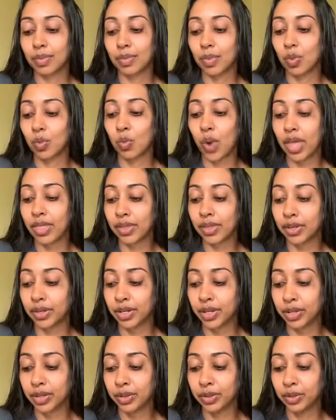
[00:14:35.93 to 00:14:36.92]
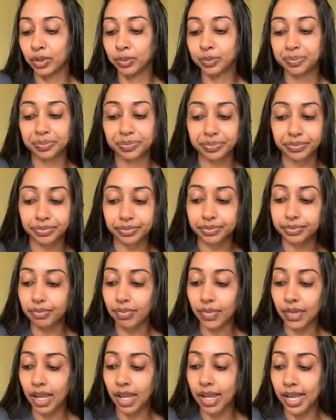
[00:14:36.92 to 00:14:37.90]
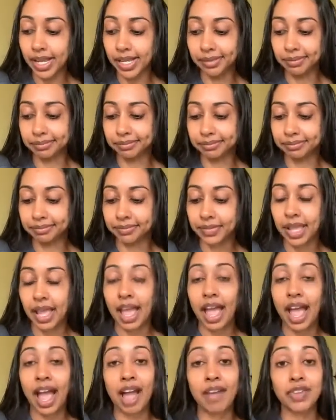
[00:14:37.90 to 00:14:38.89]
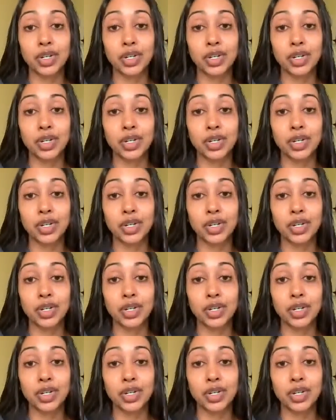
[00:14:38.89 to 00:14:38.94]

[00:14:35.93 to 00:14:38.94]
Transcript: Whether you have